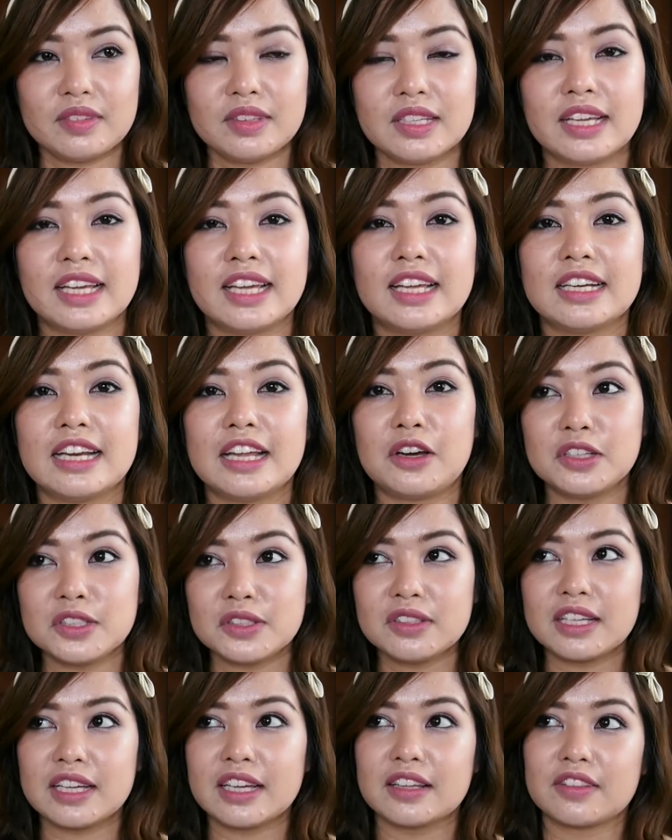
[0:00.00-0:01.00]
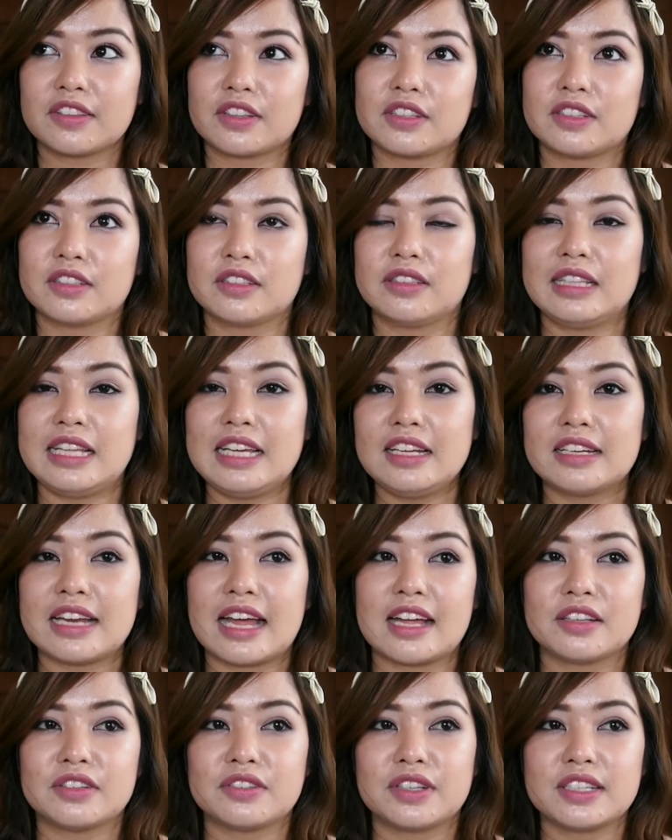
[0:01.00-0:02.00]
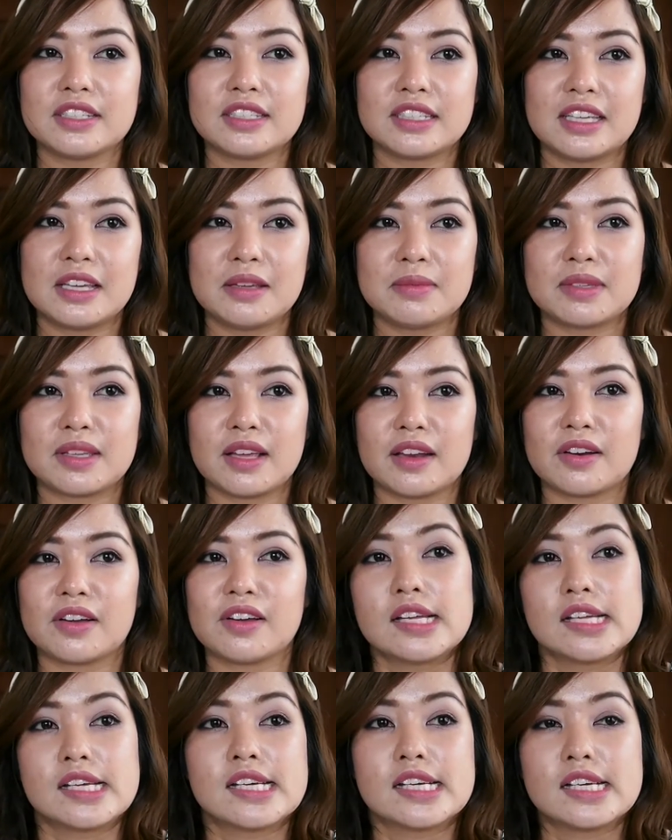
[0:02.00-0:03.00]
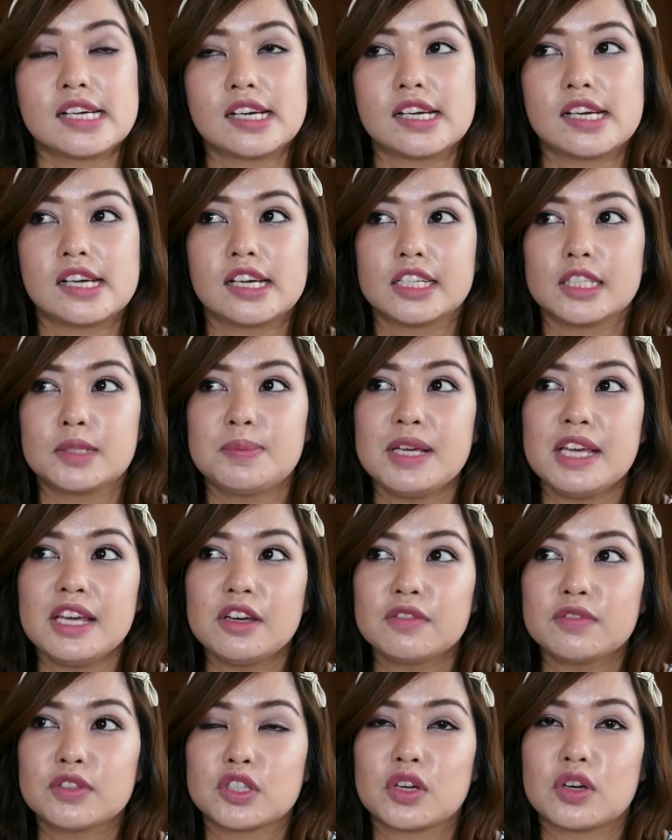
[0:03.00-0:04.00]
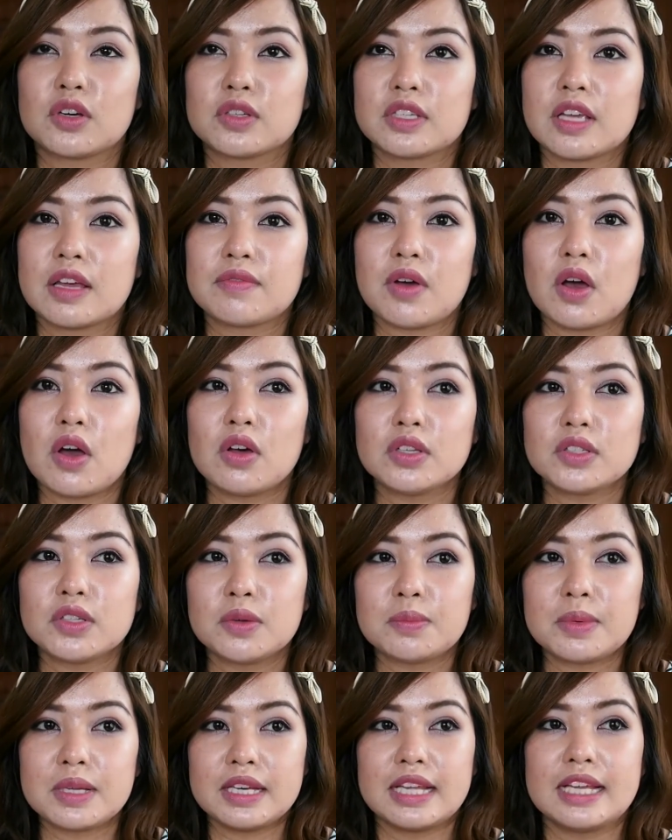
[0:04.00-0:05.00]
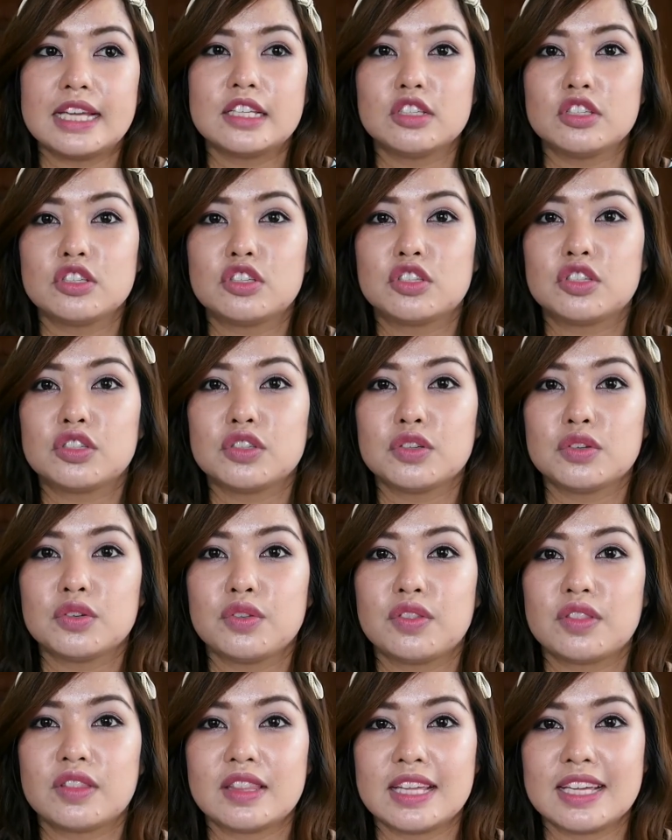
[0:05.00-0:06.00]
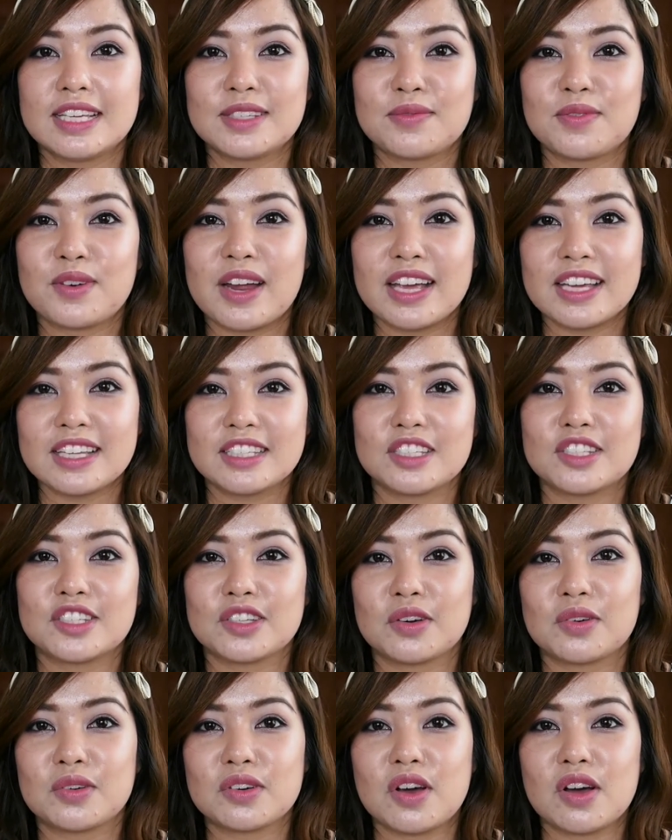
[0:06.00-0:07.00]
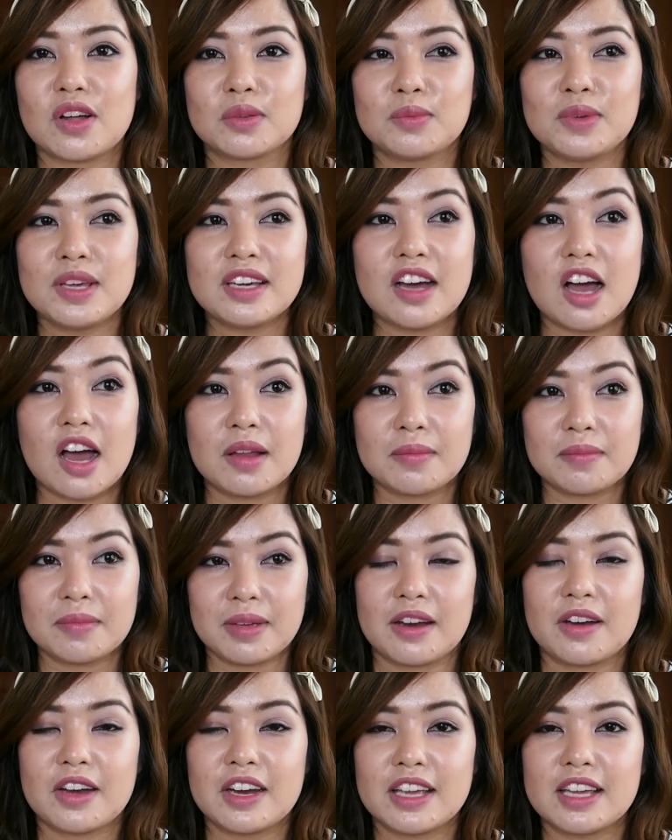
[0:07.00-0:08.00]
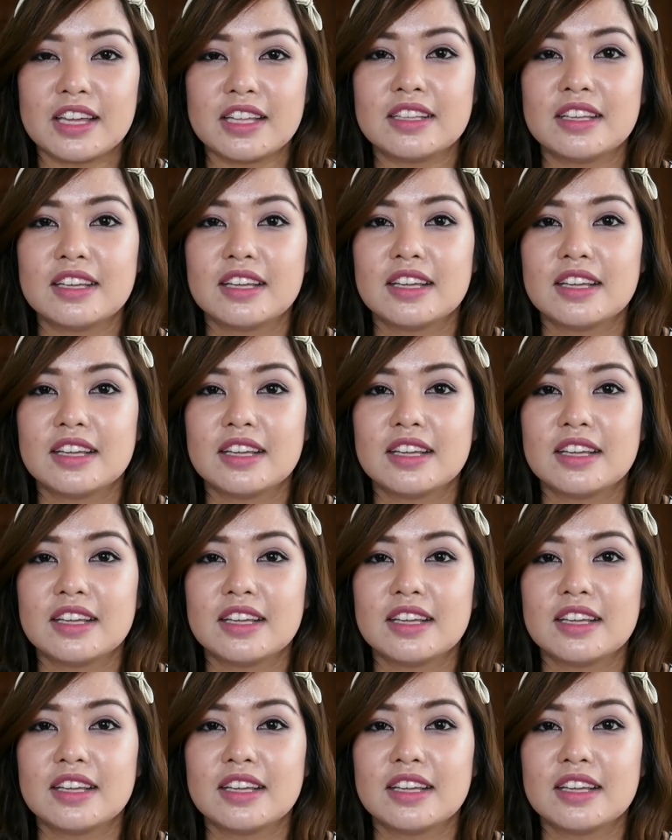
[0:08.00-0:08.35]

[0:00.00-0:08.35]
And I also like the lead actress, Kim Sae-ron. Uh, speaking of shows, I've also been into this variety show called We Got Married,